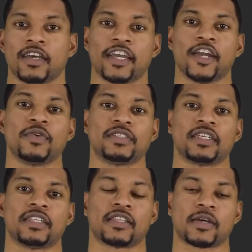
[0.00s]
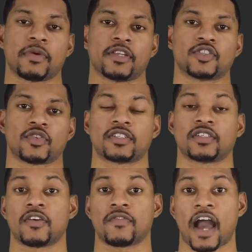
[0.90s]
Here we see that the
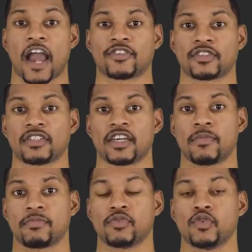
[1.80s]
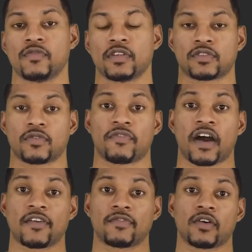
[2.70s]
administration of hydrogen improved the
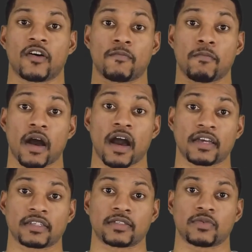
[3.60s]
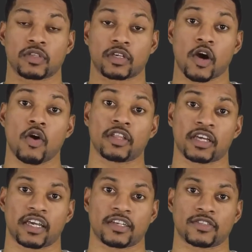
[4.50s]
survival of mice with colon
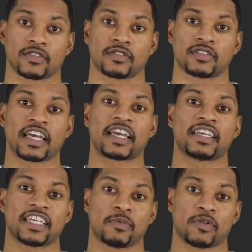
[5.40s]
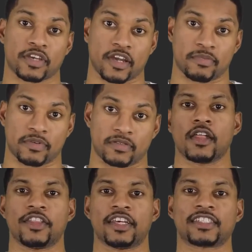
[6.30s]
cancer taking chemotherapy.
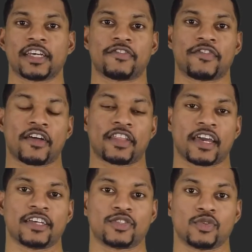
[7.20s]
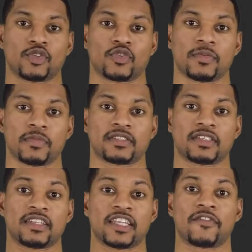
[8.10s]
This study found that H2 treatment
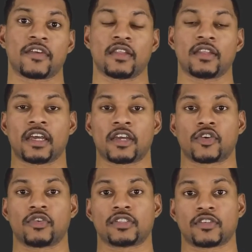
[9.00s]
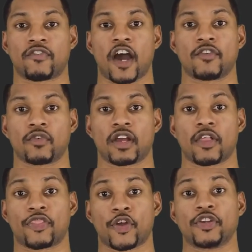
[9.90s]
significantly increased survival
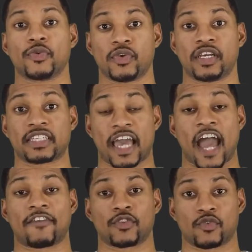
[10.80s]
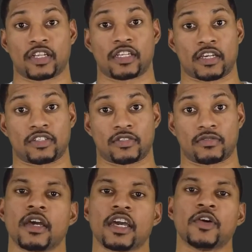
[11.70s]
rate 30 weeks after radiation.
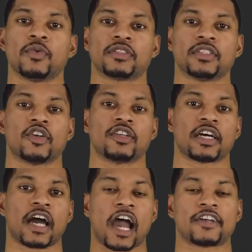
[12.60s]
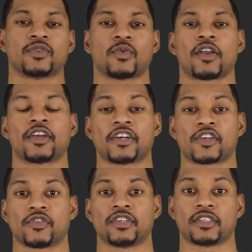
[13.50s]
It was noted that hydrogen water
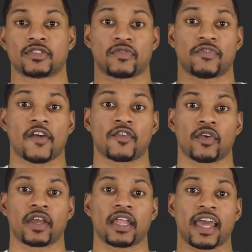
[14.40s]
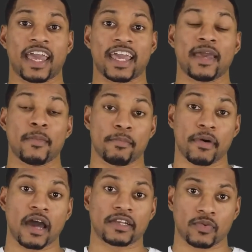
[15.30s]
increased the survival rate and
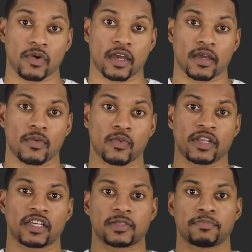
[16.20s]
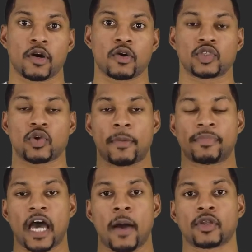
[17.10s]
body weight when exposed to
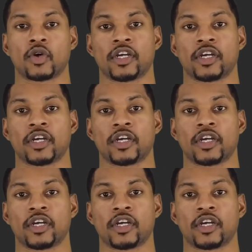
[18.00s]
abdominal